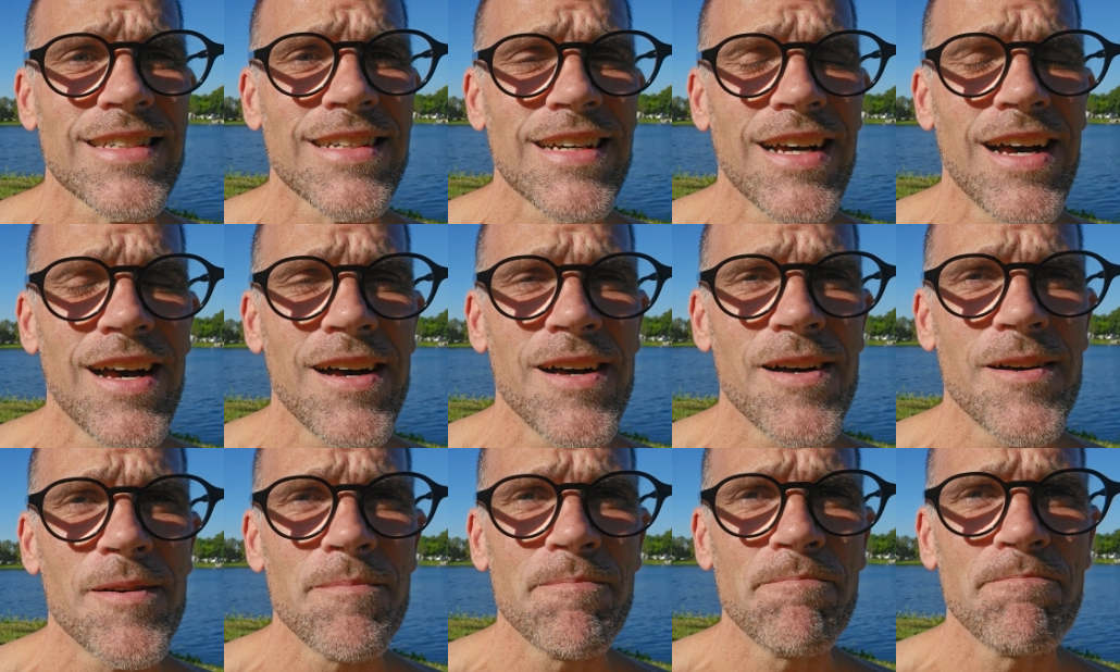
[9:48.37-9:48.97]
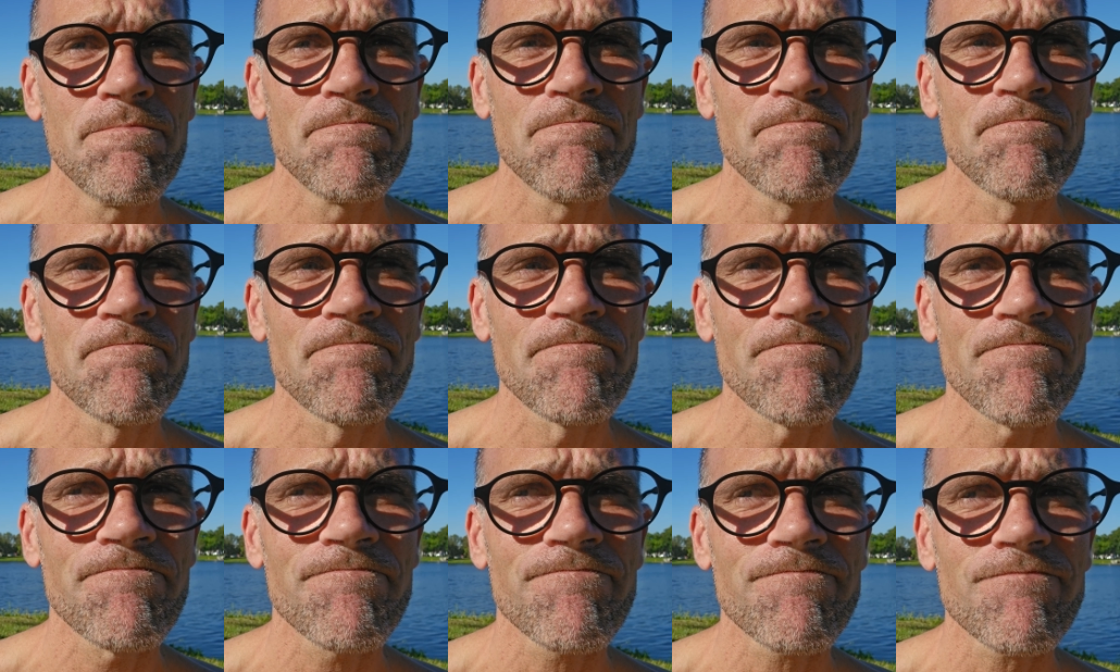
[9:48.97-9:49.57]

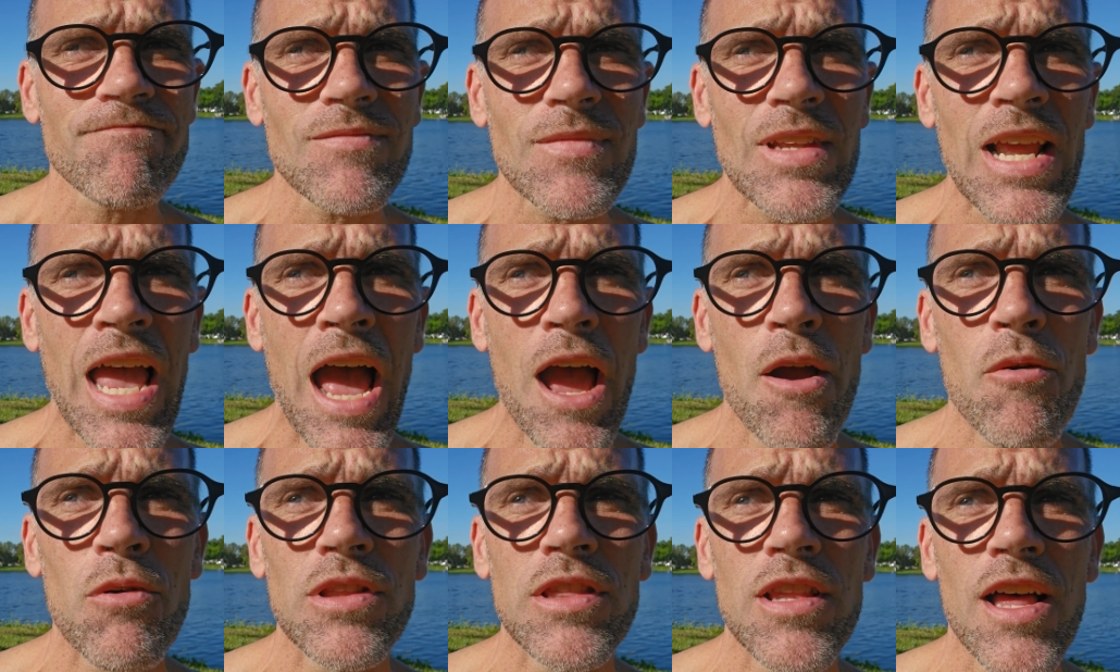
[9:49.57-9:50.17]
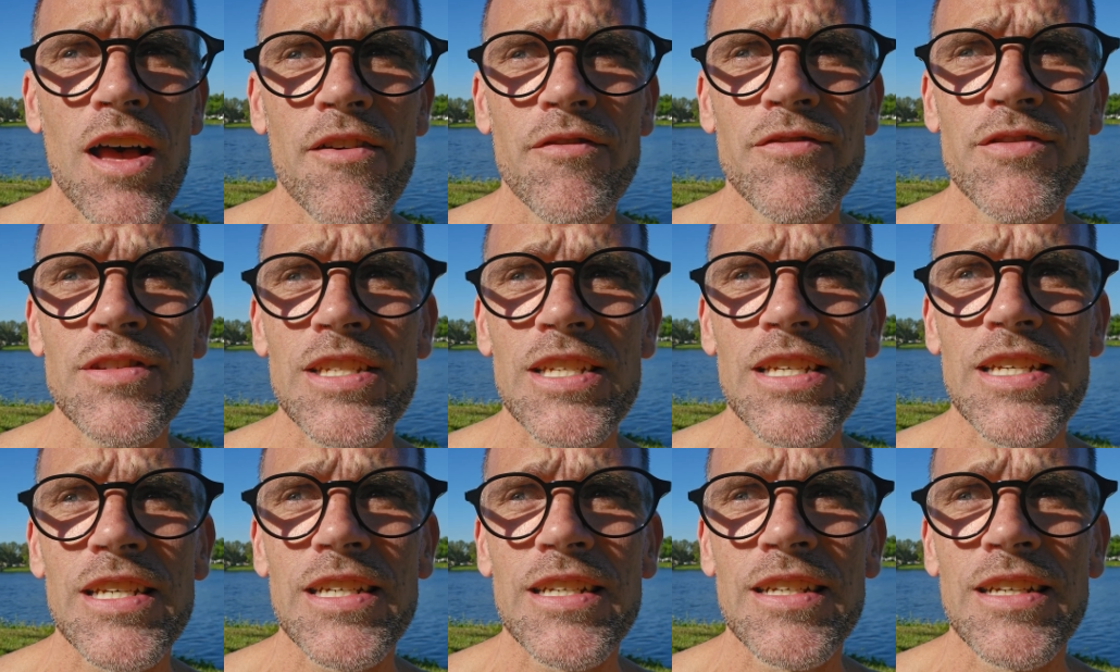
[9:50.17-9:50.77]
I would love
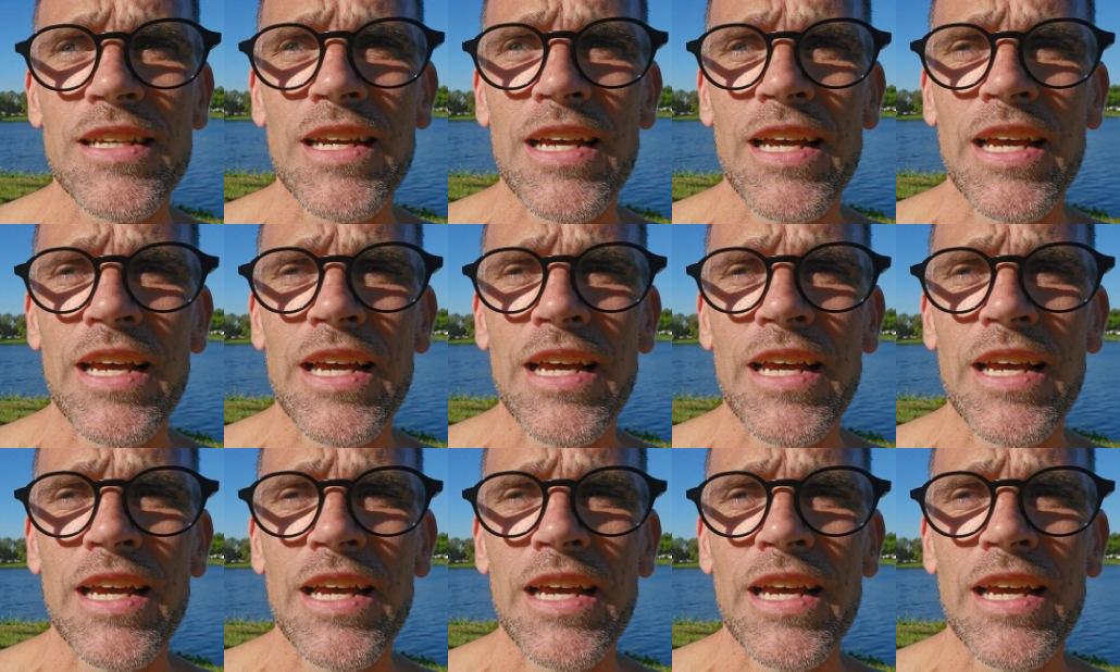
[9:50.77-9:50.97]
to